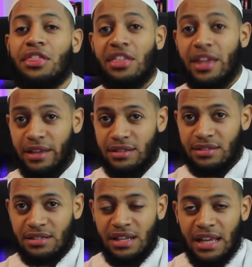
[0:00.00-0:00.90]

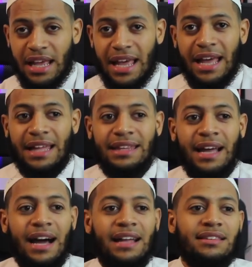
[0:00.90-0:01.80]
things
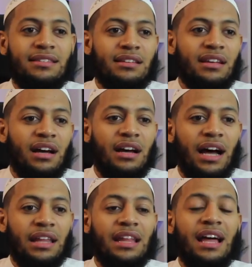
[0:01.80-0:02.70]
that
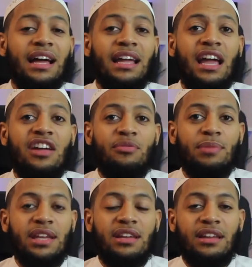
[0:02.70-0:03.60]
Allah gave
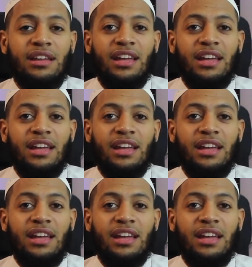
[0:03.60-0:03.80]
me